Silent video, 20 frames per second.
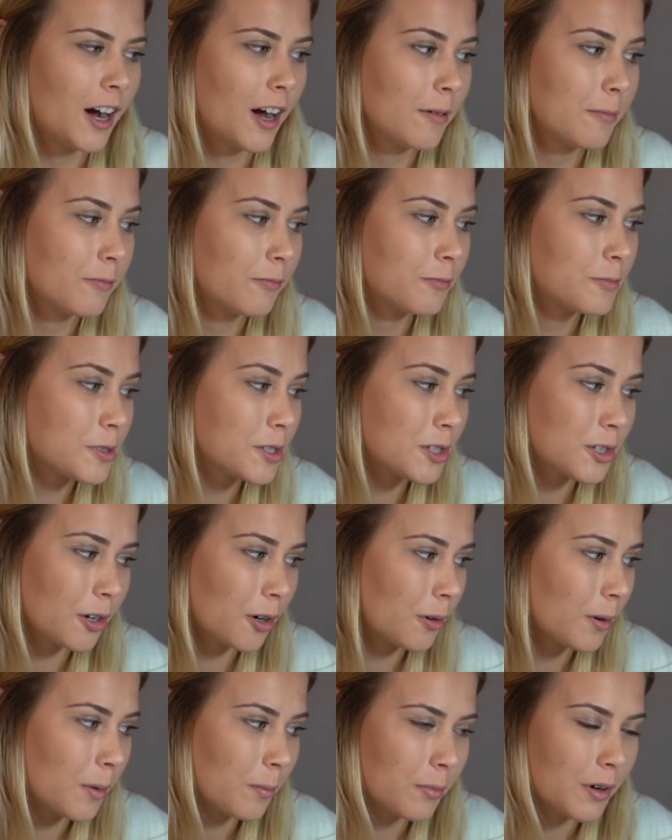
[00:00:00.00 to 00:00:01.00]
I'm
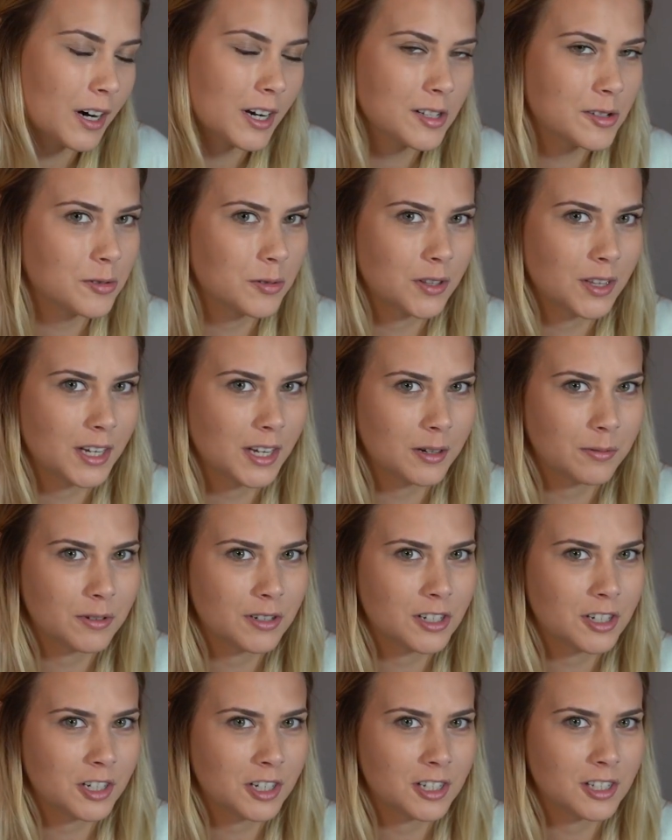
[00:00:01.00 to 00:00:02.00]
so impressed with the
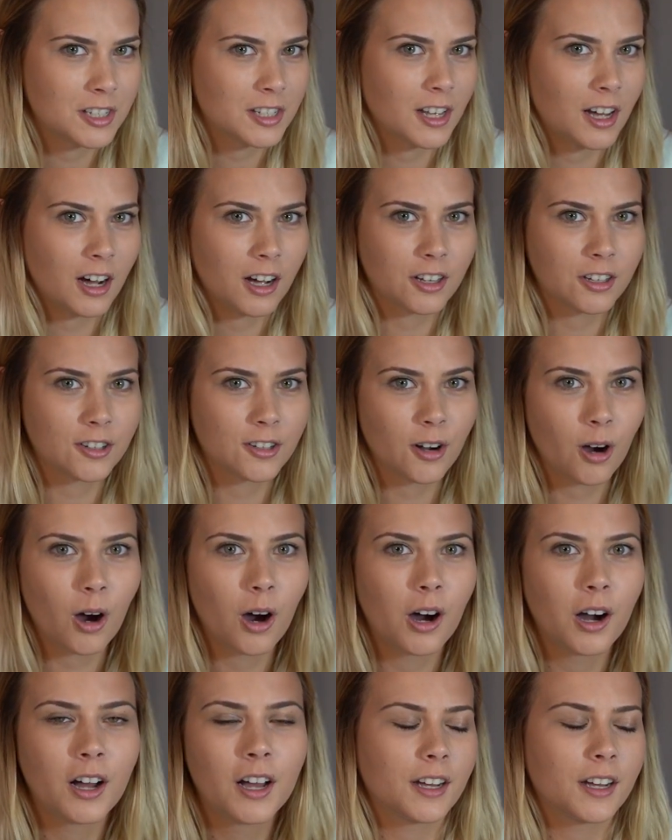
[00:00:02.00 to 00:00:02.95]
images that I got.